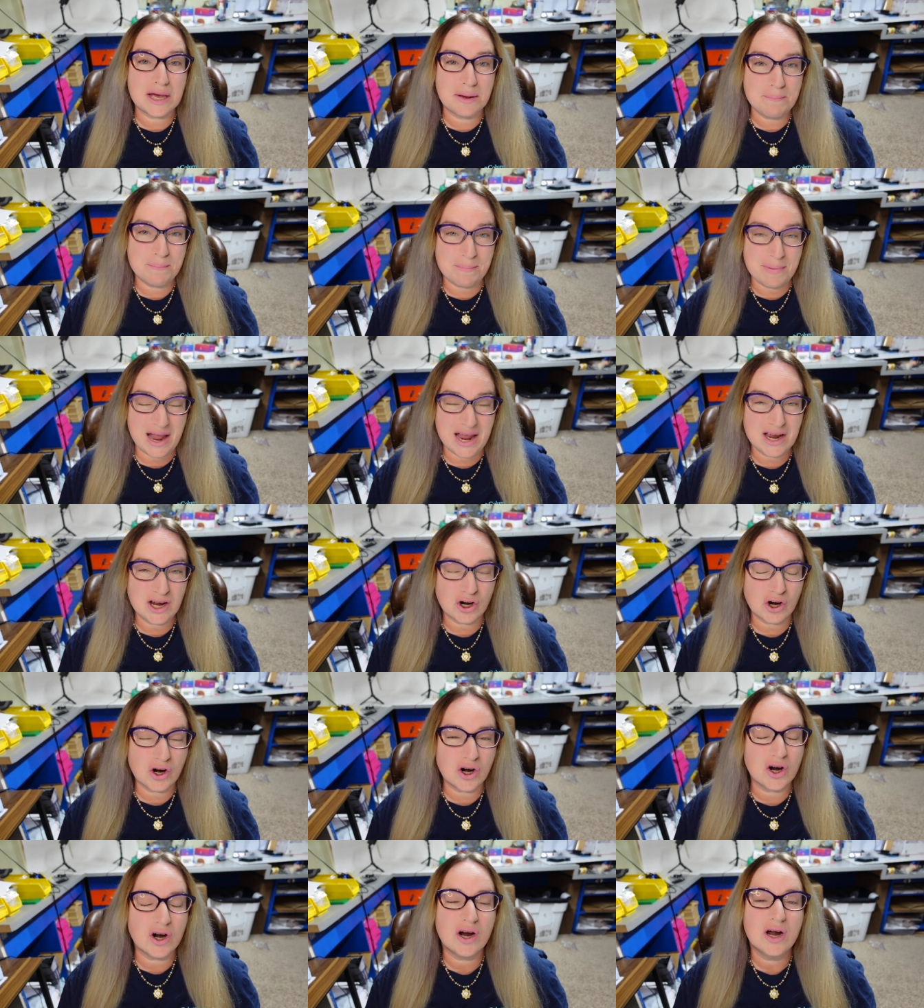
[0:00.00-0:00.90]

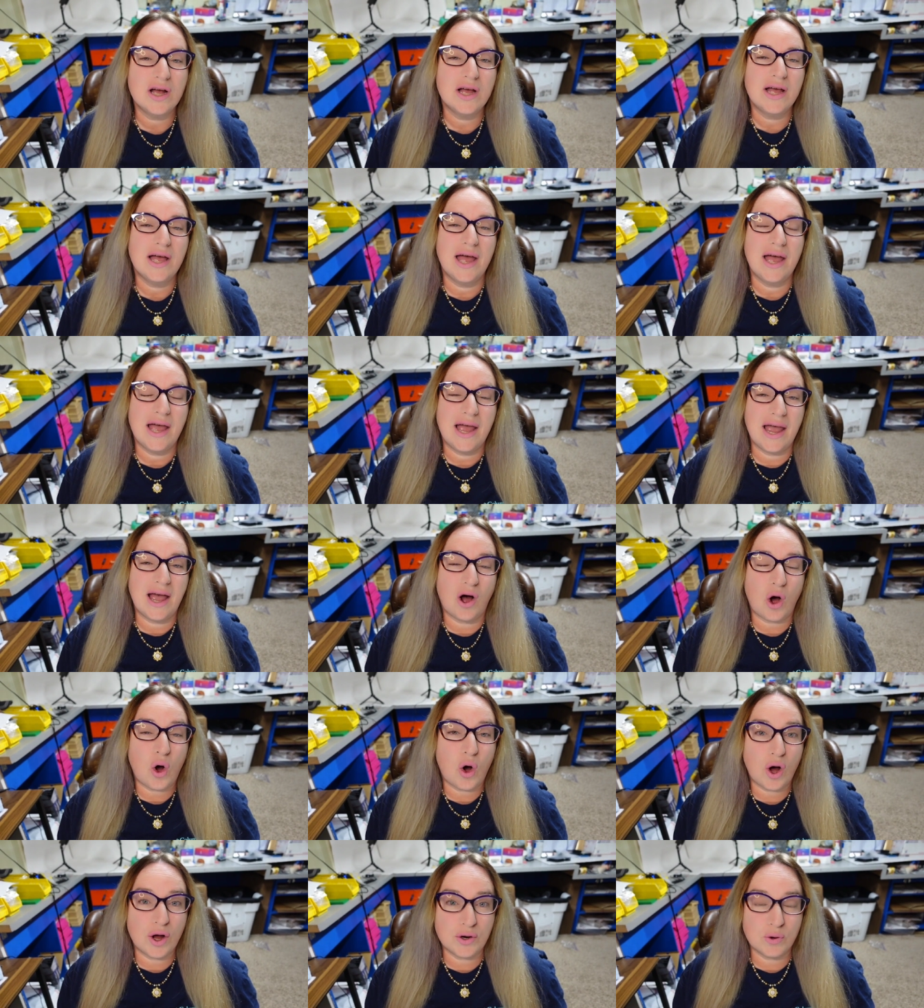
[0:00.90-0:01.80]
maker
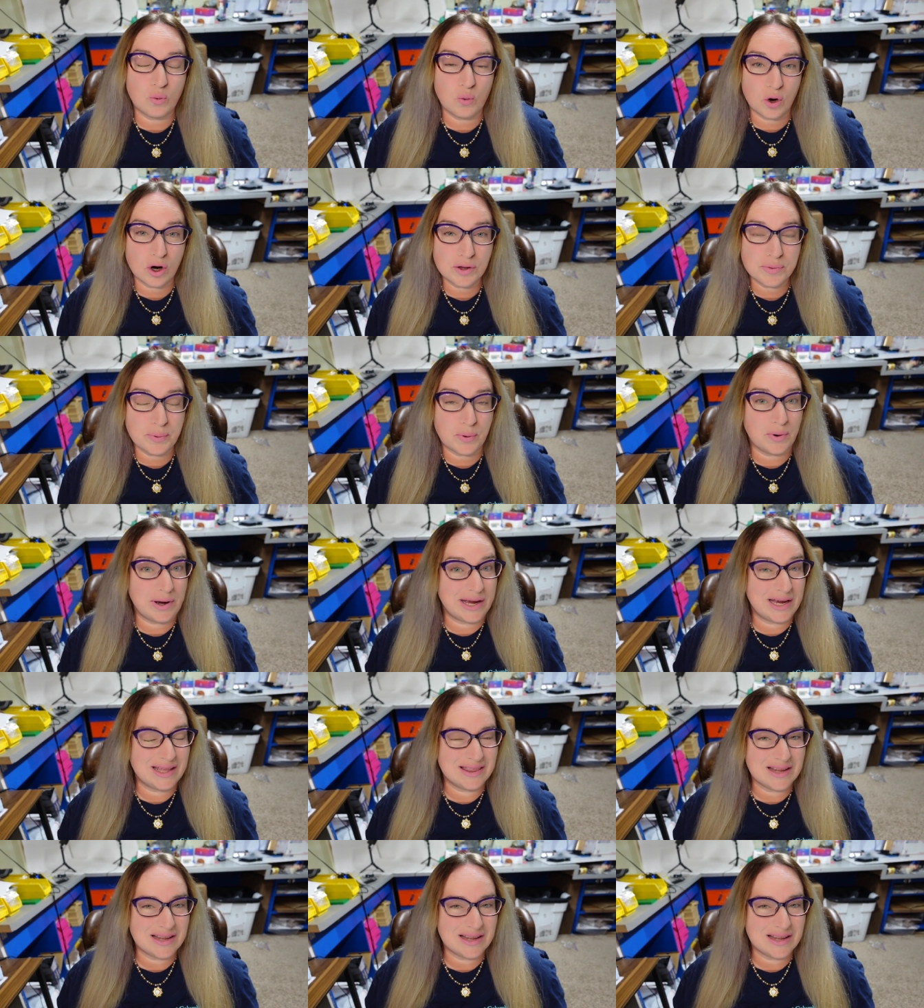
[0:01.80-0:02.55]
on WorthPoint,